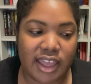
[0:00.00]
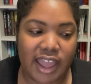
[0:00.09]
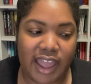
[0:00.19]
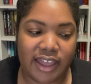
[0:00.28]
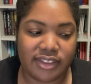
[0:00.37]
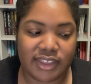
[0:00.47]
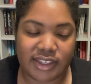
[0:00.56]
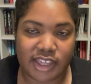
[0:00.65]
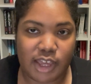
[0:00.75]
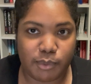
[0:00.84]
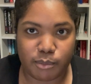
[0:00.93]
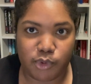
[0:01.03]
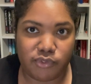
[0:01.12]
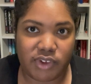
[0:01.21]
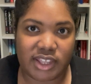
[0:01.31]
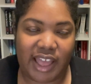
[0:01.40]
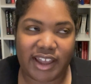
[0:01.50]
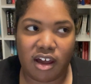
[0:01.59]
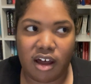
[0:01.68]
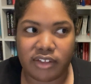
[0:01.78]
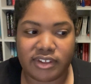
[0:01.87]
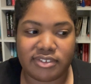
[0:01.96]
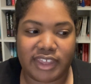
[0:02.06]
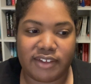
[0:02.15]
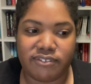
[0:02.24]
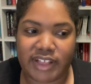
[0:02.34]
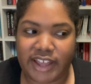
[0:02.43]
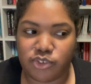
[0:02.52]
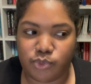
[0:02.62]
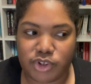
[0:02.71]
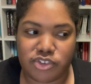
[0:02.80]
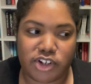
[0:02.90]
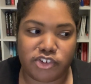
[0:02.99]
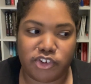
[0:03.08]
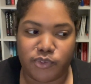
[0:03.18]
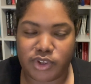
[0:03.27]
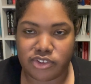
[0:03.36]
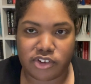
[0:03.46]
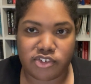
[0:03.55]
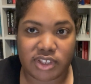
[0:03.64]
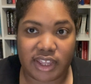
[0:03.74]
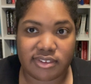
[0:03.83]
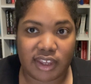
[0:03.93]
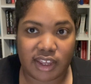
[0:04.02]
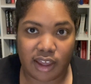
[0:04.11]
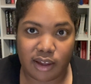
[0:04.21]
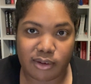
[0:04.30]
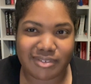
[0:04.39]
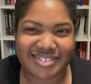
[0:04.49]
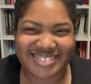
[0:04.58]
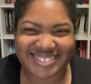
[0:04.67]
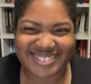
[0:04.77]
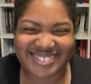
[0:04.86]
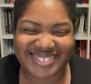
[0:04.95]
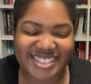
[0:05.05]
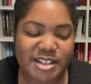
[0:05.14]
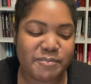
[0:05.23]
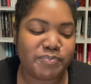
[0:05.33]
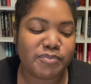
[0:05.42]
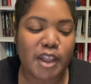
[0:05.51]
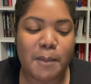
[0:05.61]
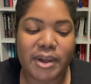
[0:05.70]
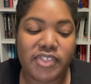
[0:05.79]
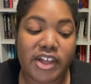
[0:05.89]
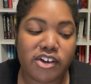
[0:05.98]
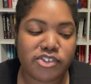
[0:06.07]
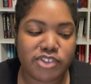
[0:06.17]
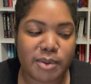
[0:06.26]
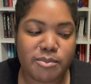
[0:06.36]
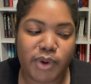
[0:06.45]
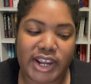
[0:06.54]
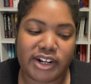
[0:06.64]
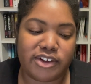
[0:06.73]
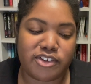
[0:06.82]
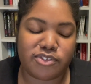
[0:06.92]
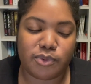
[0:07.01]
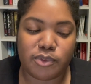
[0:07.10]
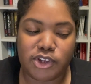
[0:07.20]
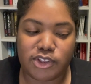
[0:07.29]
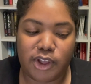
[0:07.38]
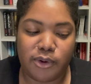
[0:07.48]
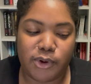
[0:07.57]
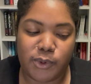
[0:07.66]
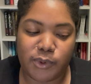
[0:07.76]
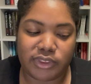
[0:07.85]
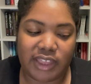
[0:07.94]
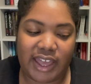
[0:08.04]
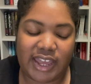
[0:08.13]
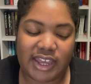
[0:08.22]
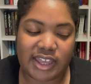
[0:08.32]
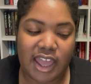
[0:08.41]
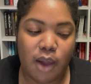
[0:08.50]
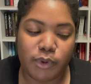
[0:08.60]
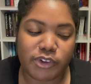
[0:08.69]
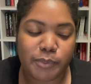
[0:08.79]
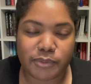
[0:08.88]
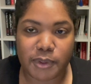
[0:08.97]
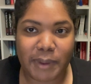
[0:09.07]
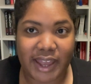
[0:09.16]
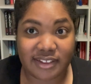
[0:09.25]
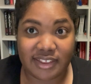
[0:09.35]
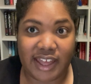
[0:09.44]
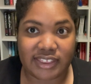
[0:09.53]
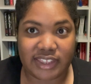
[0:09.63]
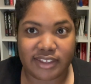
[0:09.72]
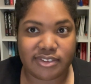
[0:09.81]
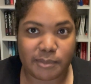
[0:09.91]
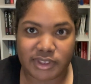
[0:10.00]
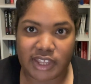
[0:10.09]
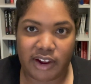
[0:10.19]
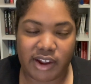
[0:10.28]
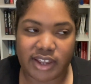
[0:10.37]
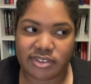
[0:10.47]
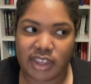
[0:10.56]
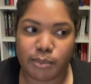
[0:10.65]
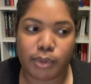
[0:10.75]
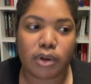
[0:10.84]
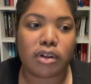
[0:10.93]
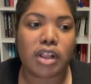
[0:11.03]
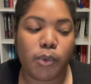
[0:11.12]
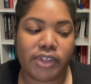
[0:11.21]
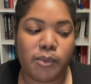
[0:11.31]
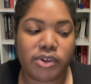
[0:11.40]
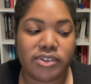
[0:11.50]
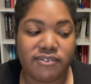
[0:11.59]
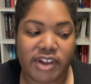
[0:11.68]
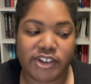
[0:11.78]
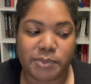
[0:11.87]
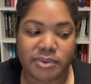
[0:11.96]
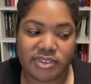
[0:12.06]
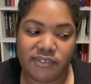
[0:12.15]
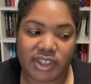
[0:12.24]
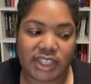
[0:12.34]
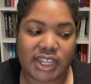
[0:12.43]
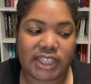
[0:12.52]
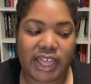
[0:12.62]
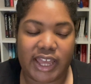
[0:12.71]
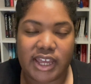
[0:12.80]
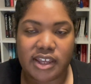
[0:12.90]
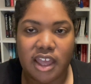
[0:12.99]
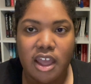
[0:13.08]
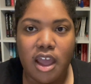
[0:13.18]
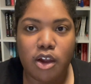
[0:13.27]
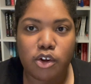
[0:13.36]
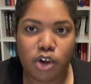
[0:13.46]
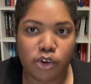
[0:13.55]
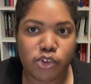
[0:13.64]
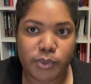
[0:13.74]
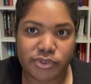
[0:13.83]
and then keep it moving. I call this like flash research or researching as I go. But there are some writers, you know, who are like, which brings me back to that like cemetery example where they want to very specifically like go to a